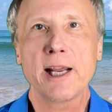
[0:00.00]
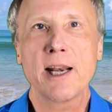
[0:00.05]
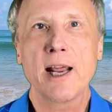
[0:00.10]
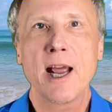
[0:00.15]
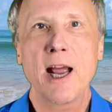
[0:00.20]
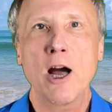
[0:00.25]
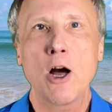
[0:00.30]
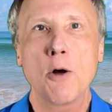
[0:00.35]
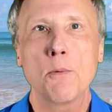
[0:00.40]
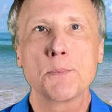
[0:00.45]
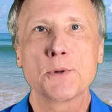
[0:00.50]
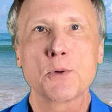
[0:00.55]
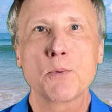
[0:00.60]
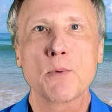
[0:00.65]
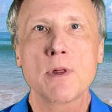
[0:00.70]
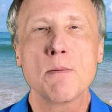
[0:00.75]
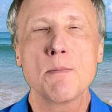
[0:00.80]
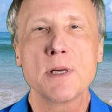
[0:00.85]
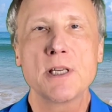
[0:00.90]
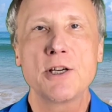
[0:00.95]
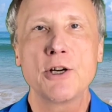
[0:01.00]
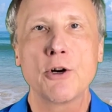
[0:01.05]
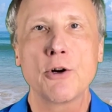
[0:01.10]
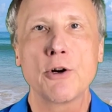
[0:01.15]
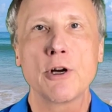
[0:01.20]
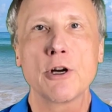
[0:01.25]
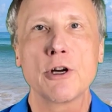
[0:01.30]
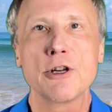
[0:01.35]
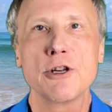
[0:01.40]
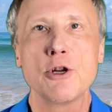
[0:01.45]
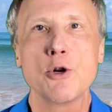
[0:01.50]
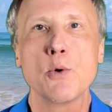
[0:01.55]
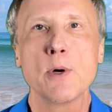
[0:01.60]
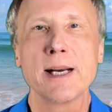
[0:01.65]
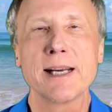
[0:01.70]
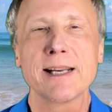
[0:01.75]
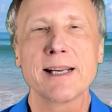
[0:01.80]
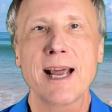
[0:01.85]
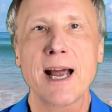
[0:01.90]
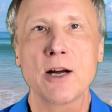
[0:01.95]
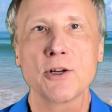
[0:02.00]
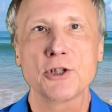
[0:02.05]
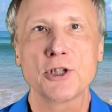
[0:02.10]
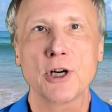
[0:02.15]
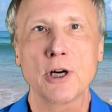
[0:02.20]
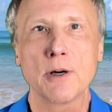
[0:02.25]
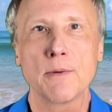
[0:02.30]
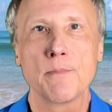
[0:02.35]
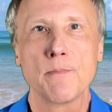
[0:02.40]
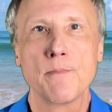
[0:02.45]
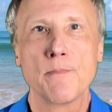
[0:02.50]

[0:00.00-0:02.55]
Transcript: helps with the material you encounter.